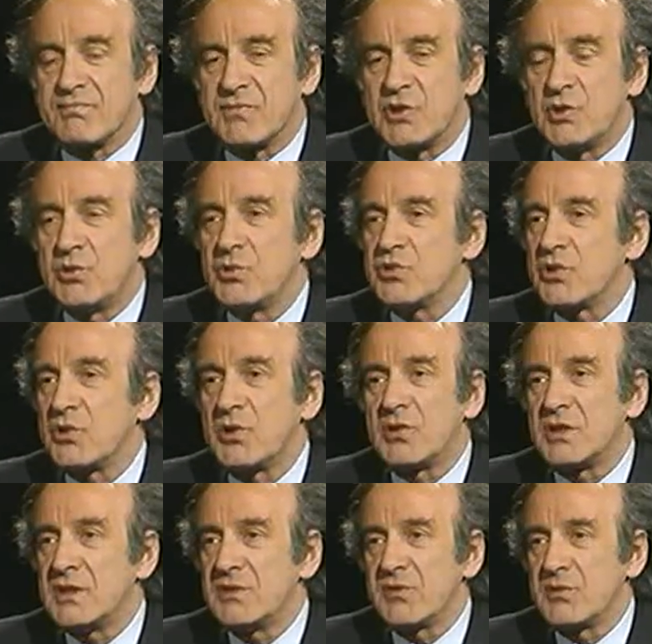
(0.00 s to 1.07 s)
use all
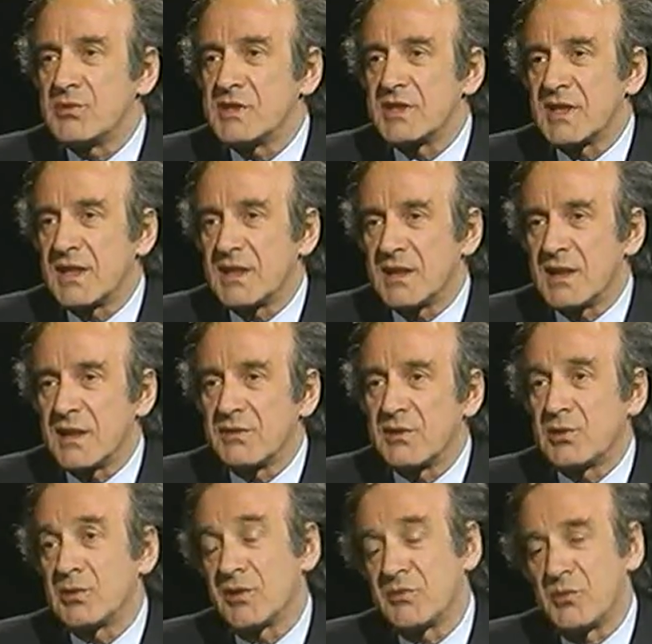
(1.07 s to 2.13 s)
the influence that I have,
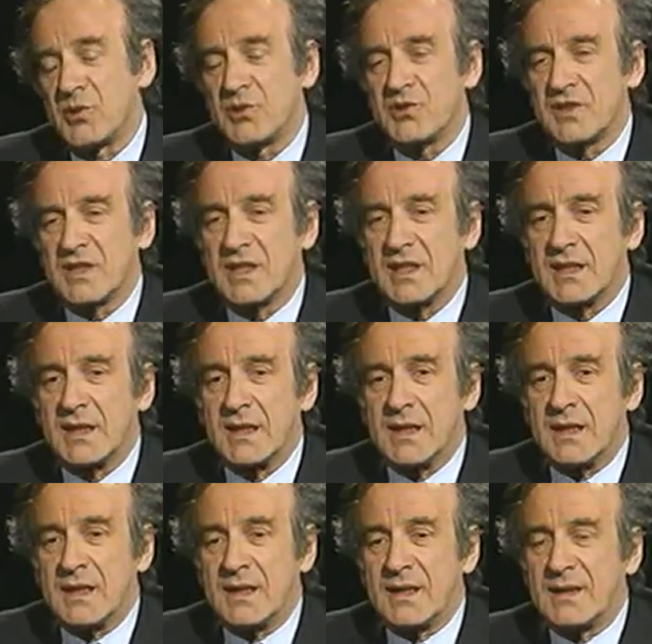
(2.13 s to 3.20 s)
and you have more than I,
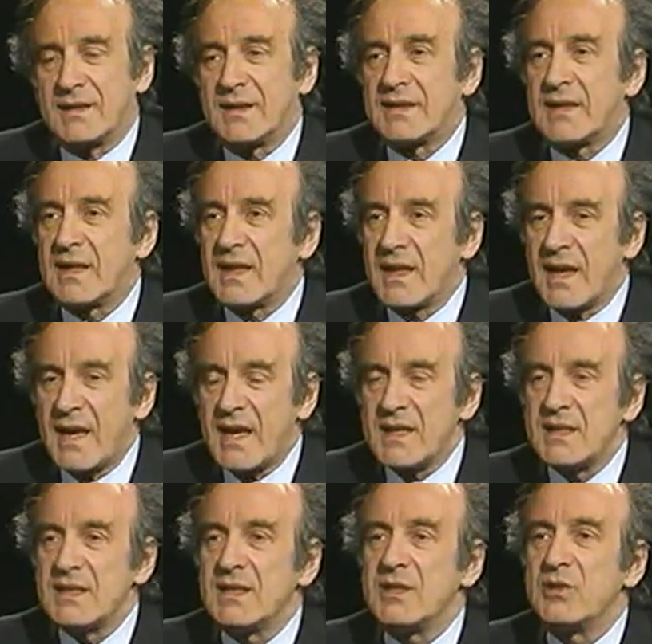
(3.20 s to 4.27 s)
that
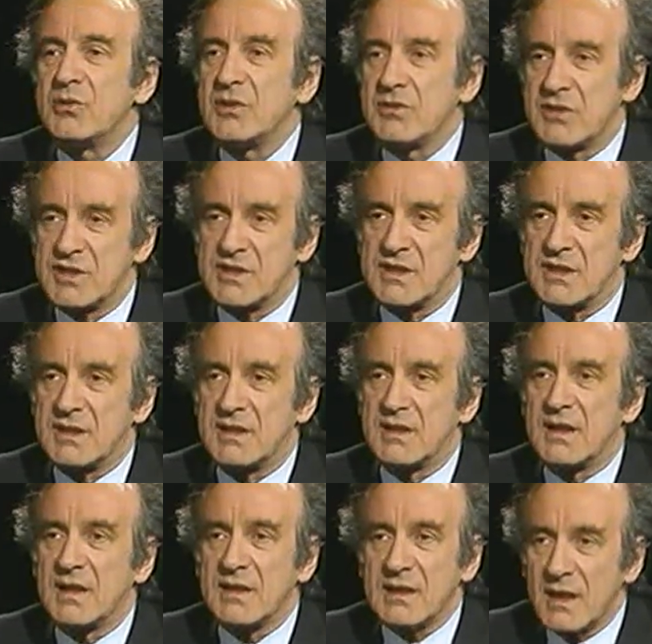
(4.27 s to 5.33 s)
any university
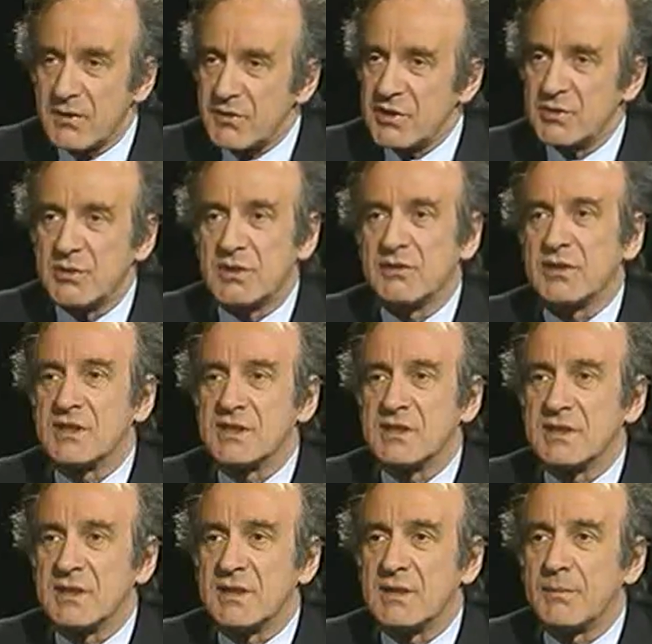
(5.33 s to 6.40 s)
and every
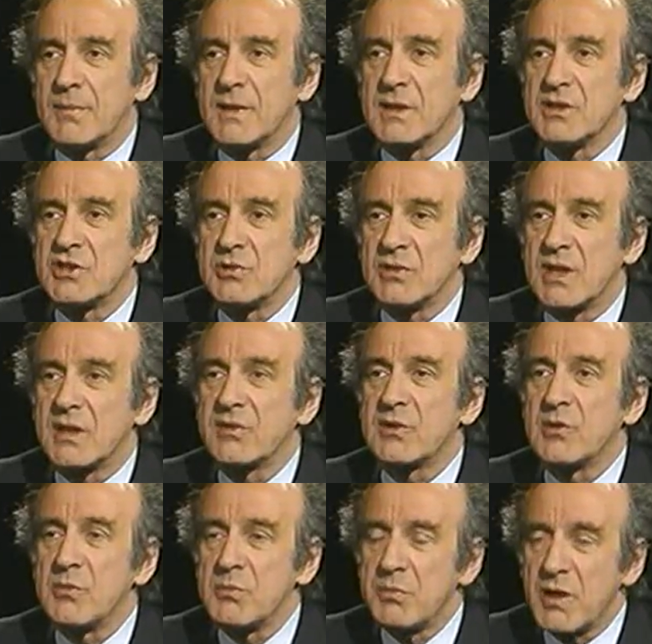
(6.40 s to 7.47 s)
university should have
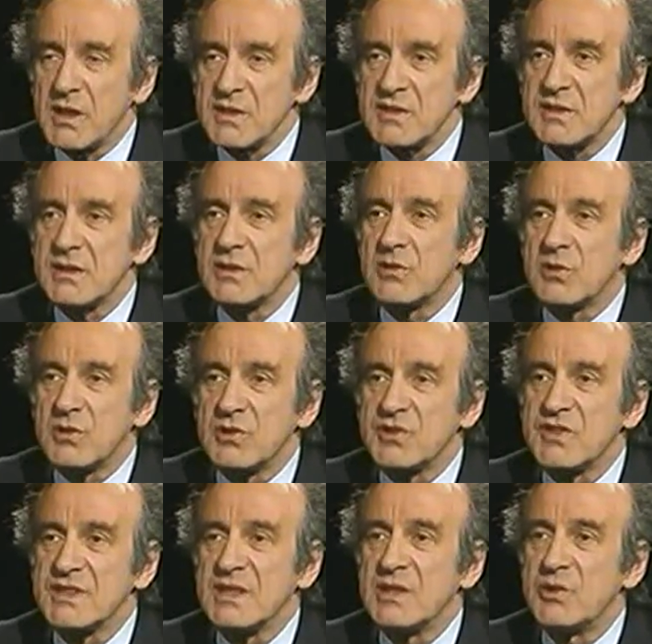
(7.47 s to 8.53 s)
compulsory
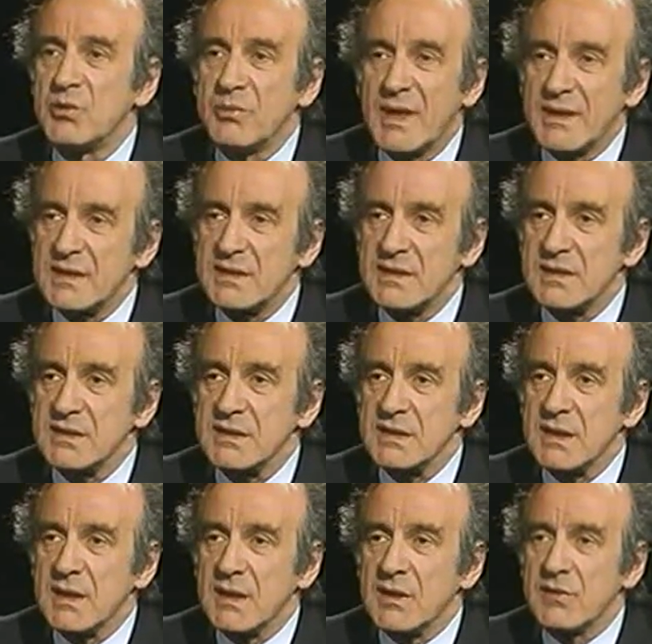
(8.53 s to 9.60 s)
courses in humanities
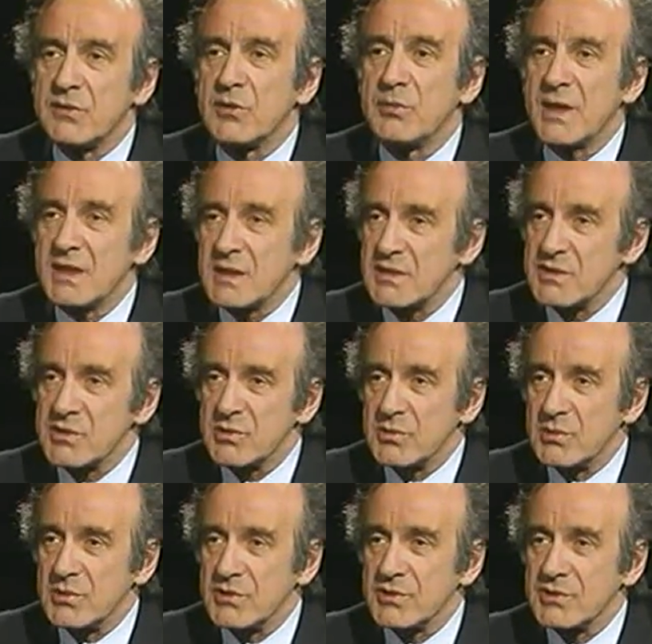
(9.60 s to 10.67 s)
for medical
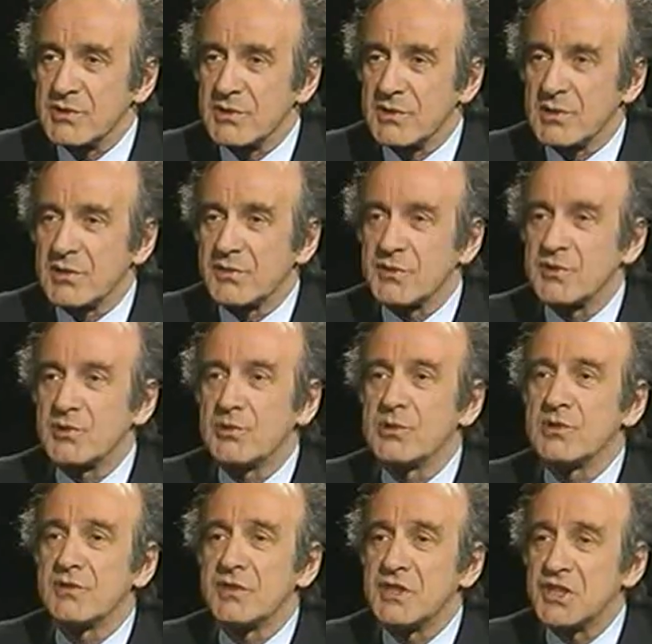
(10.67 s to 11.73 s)
schools, for
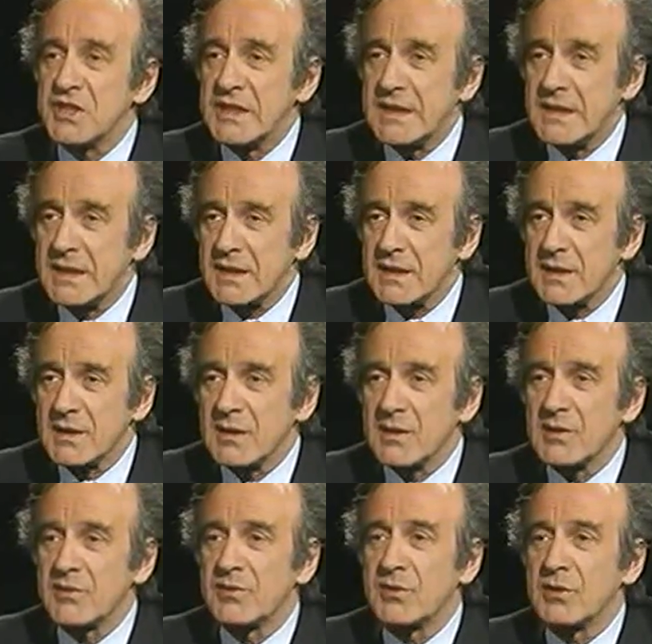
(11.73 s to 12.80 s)
schools of engineering,
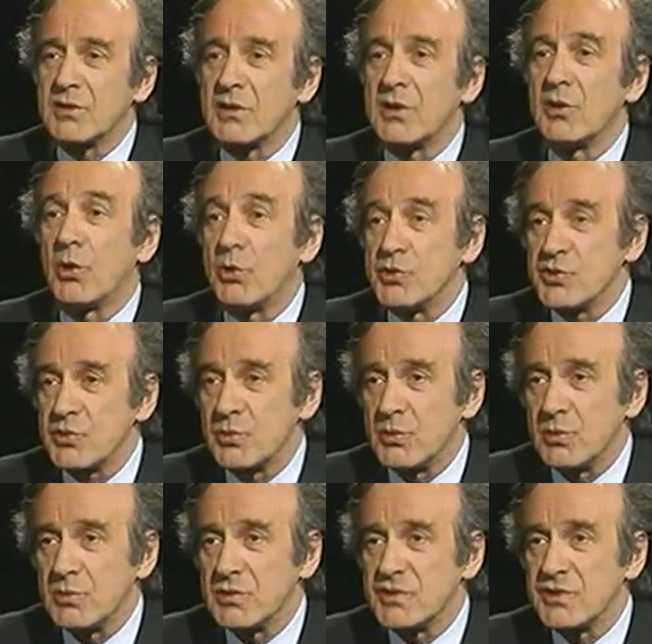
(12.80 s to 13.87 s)
for law
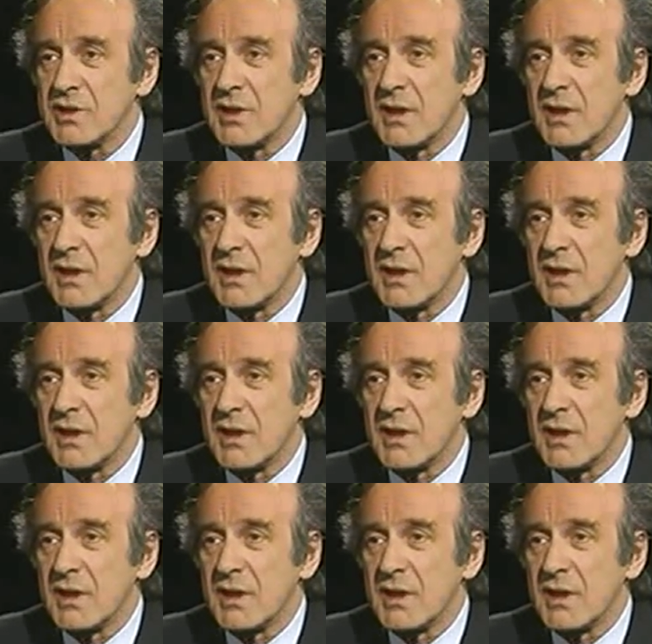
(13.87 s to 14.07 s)
schools.